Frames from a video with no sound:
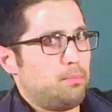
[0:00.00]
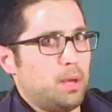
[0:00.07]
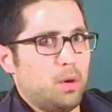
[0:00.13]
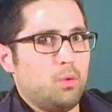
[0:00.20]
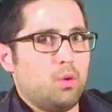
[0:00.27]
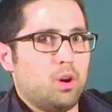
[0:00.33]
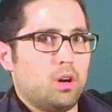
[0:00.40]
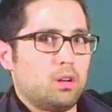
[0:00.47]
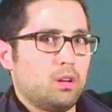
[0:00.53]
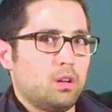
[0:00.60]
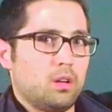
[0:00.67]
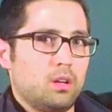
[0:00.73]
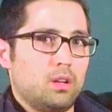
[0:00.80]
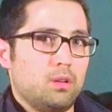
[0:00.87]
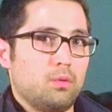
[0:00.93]
to bail
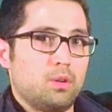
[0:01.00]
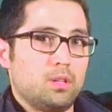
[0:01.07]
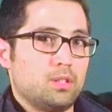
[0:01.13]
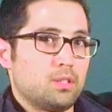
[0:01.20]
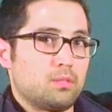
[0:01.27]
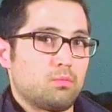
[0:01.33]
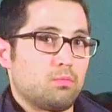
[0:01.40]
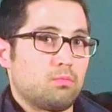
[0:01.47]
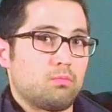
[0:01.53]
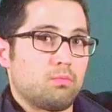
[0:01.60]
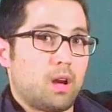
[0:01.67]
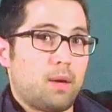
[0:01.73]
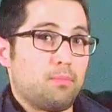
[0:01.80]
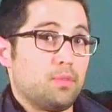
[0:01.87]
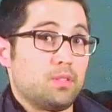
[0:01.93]
water, or do you want to just
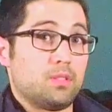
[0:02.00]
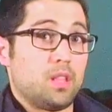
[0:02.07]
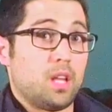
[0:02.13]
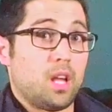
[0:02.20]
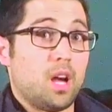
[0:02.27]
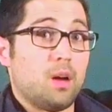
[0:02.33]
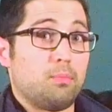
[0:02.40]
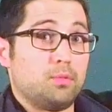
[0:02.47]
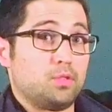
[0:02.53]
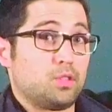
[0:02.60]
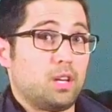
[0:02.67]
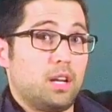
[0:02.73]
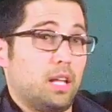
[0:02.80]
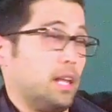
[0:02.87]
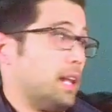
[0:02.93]
wrap this thing up and
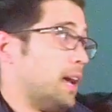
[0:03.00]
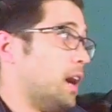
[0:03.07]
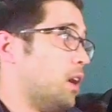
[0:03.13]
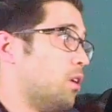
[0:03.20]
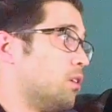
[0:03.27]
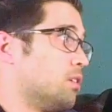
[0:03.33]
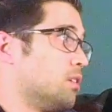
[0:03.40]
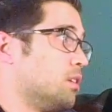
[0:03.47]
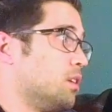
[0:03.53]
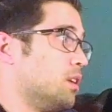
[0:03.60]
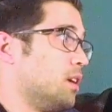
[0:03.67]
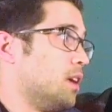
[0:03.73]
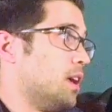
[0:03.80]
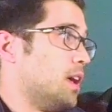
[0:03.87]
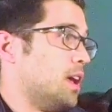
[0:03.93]
try to get out?"
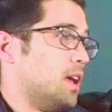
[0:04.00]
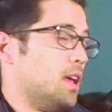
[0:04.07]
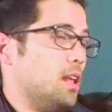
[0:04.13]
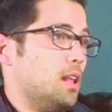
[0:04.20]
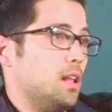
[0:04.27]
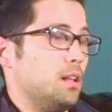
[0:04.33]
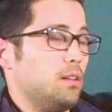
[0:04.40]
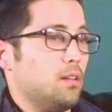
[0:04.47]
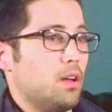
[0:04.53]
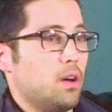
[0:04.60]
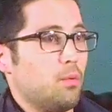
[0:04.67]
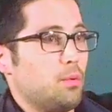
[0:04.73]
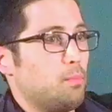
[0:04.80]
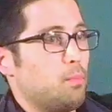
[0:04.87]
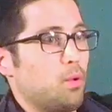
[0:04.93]
And
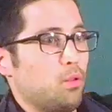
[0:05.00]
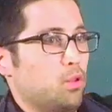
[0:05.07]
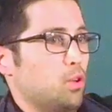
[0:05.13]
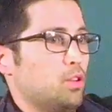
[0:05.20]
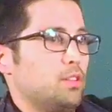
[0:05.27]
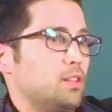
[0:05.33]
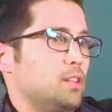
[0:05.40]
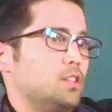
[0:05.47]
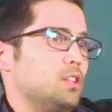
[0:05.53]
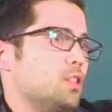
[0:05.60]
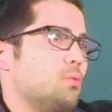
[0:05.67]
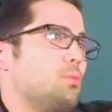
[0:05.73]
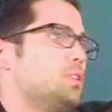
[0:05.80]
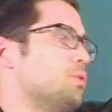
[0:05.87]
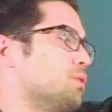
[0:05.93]
uh, we both looked at each
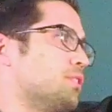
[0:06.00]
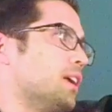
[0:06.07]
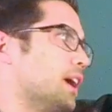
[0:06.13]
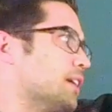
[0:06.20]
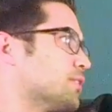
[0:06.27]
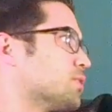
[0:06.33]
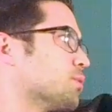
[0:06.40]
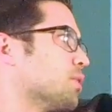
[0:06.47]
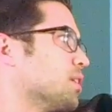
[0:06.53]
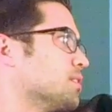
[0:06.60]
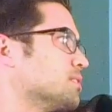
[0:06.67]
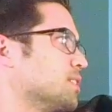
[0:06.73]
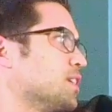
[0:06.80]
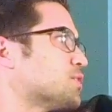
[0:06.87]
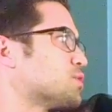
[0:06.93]
other. We knew what the answer was.
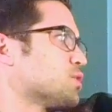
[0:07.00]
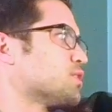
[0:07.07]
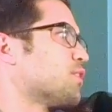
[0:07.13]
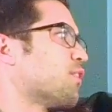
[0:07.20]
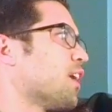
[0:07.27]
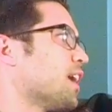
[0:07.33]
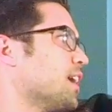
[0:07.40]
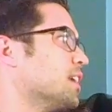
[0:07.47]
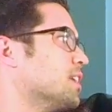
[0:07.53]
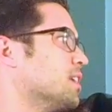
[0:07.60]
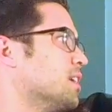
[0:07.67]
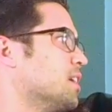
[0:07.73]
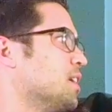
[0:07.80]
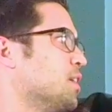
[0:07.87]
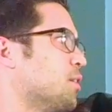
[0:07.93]
Yeah. The answer is fight.
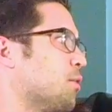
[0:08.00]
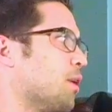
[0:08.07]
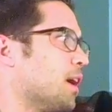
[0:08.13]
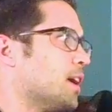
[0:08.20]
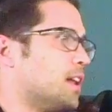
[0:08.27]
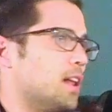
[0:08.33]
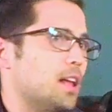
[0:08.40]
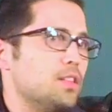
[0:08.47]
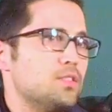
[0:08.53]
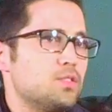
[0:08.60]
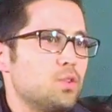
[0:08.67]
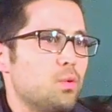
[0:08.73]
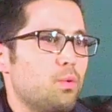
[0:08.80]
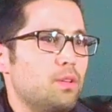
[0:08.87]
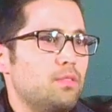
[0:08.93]
Yeah. Right. And
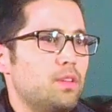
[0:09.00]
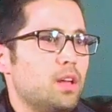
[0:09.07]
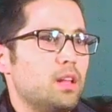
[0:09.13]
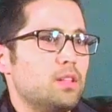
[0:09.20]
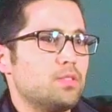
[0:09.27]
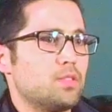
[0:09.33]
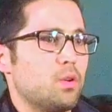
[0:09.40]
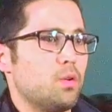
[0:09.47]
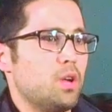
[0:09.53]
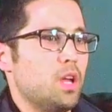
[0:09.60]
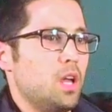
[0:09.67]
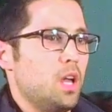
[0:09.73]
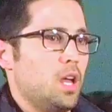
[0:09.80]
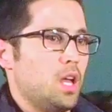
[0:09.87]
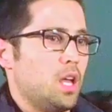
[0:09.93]
so we did. And so
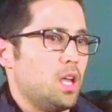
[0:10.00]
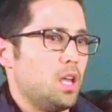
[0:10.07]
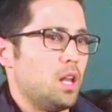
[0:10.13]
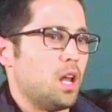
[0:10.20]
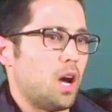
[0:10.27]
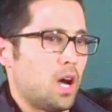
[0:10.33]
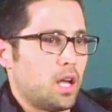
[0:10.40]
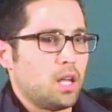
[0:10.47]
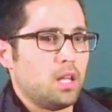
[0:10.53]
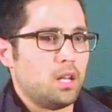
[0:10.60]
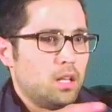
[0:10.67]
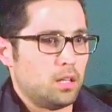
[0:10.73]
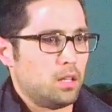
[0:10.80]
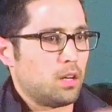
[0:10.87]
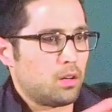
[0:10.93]
he and I
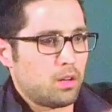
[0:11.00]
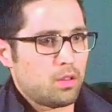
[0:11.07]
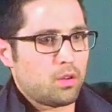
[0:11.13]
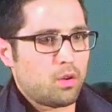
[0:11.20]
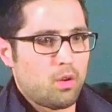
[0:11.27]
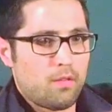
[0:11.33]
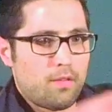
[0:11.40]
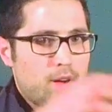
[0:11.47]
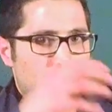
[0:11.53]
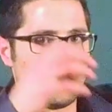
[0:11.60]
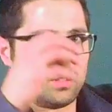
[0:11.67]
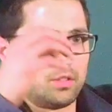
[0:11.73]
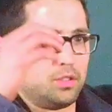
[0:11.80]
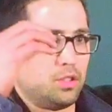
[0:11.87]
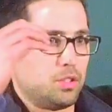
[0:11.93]
and our other
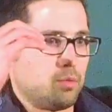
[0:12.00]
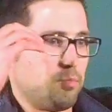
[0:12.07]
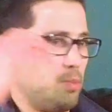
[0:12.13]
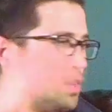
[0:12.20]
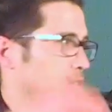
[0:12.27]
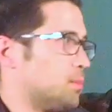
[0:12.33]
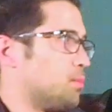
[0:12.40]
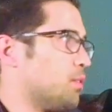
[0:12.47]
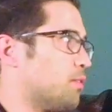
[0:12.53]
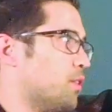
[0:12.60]
co-founders just picked up the